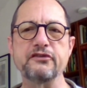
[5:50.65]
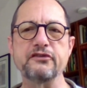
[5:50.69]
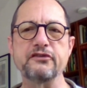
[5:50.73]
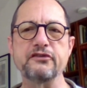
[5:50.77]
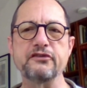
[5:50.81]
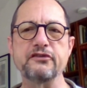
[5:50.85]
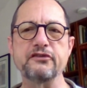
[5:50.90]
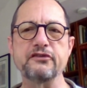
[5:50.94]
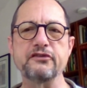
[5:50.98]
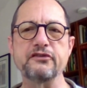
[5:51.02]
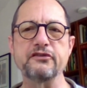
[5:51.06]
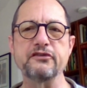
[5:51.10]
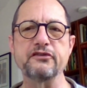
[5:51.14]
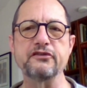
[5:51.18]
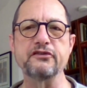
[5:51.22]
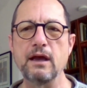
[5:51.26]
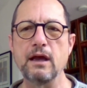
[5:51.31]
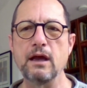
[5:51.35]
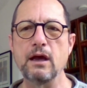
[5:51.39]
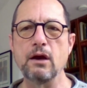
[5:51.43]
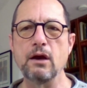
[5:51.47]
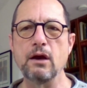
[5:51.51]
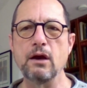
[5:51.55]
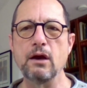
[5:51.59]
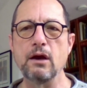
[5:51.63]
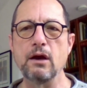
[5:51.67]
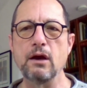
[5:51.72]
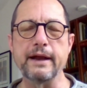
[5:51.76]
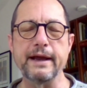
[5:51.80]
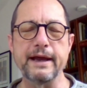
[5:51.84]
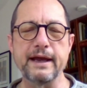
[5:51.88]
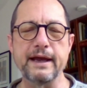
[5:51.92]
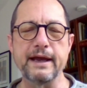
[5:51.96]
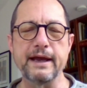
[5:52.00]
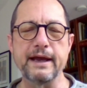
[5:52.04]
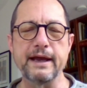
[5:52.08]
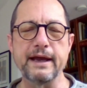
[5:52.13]
But what I what I
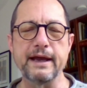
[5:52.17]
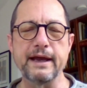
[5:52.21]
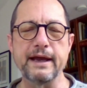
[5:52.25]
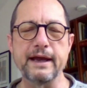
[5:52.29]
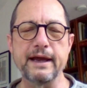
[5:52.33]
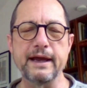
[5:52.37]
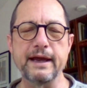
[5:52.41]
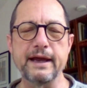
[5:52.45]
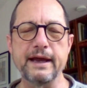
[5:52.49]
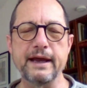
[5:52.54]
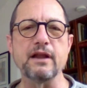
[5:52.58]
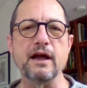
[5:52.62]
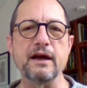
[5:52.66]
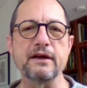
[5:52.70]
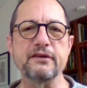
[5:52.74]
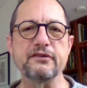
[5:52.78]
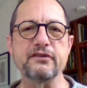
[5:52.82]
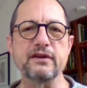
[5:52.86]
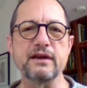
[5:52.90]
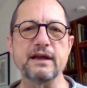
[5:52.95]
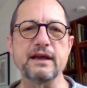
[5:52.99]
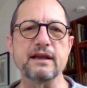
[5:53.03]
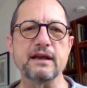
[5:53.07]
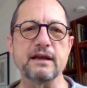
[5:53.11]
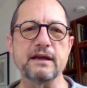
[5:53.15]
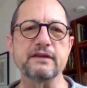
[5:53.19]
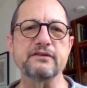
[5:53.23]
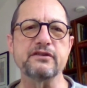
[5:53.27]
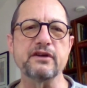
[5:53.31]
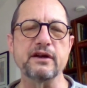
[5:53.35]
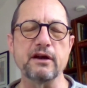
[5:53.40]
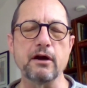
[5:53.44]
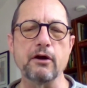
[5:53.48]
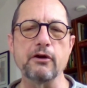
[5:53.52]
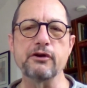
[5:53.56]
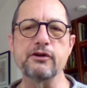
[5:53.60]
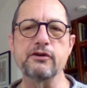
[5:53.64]
ended up realizing, and as
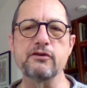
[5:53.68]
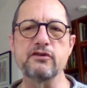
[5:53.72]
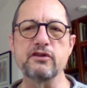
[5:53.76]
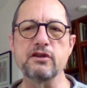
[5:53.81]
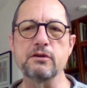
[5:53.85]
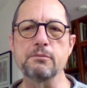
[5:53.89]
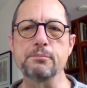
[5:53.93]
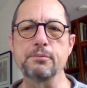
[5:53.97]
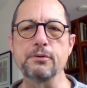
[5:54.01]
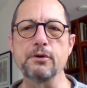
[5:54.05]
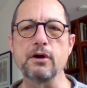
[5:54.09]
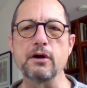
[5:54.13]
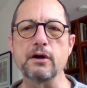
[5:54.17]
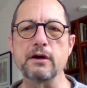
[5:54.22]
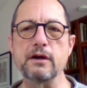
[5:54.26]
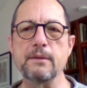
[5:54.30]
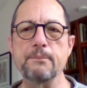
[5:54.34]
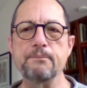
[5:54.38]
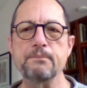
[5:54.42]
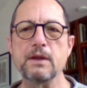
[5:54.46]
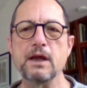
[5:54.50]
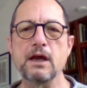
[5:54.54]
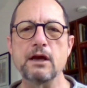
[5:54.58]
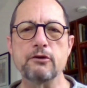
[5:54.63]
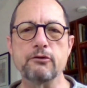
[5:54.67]
I argue in the book,